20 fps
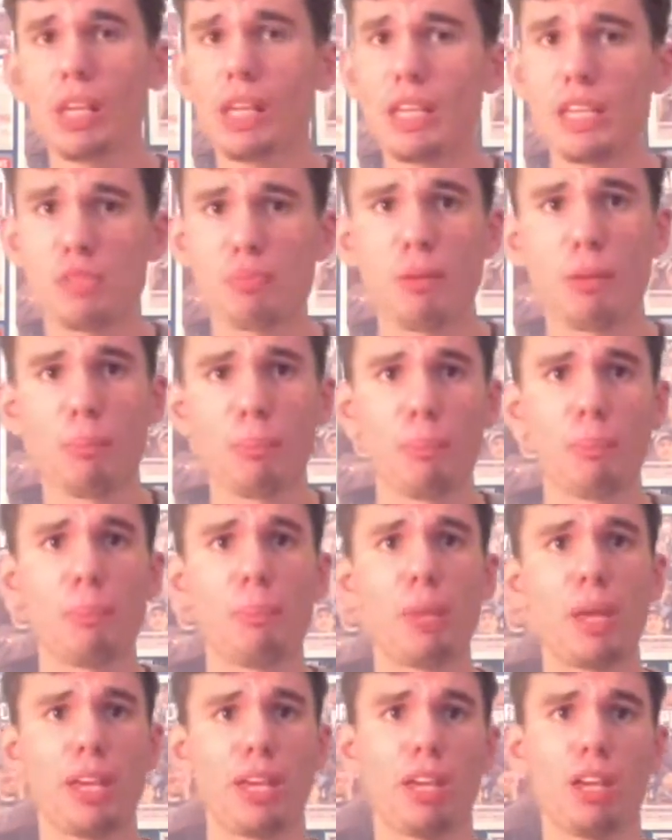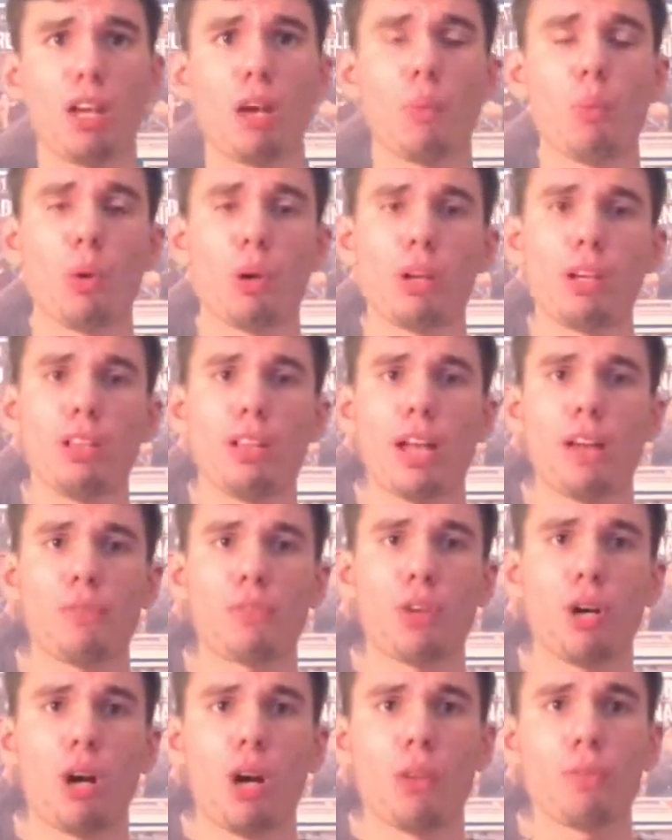He's been picking up where he
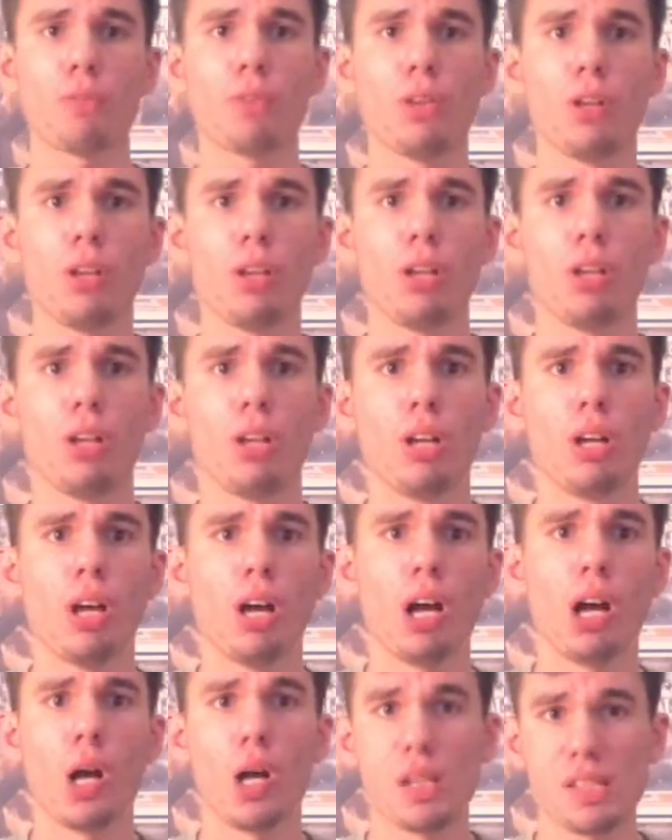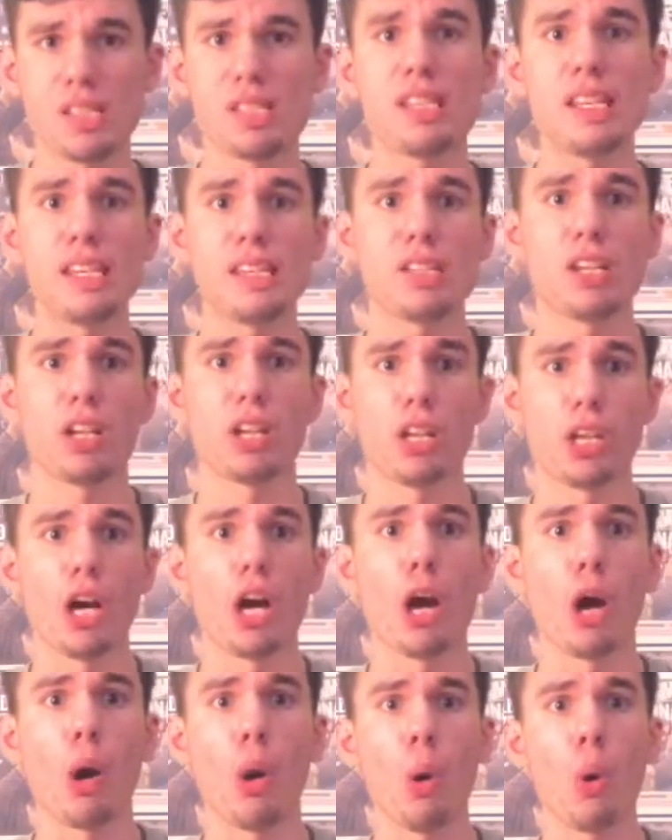left off a season
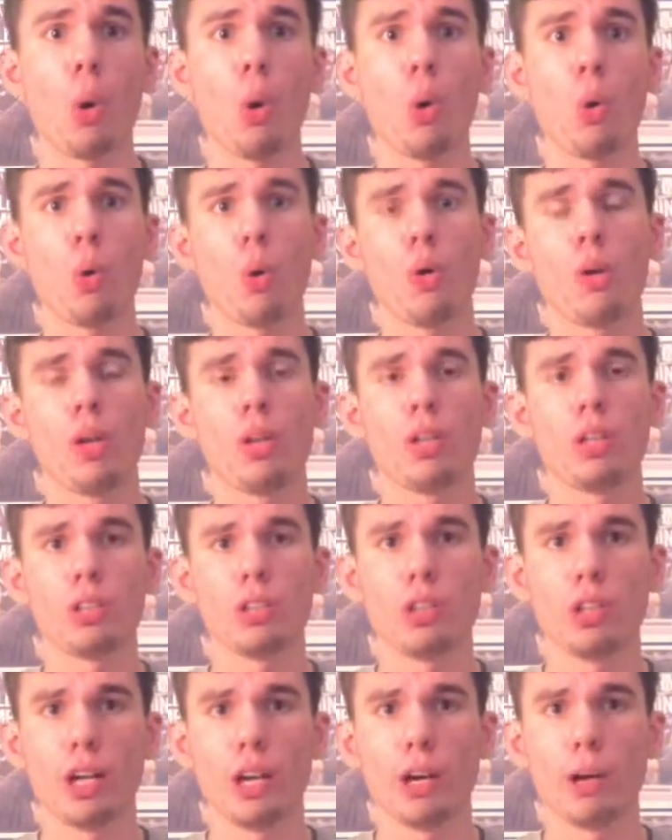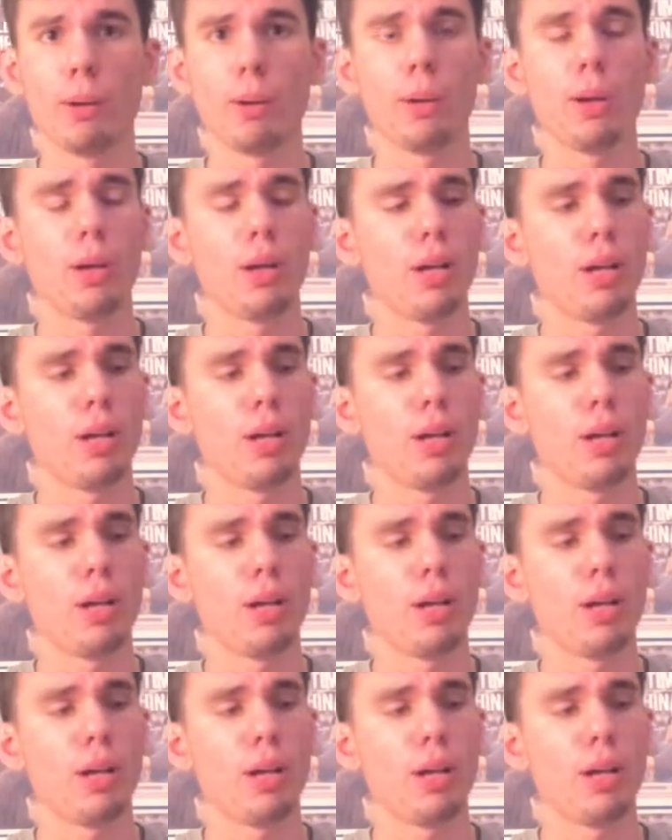ago, you know?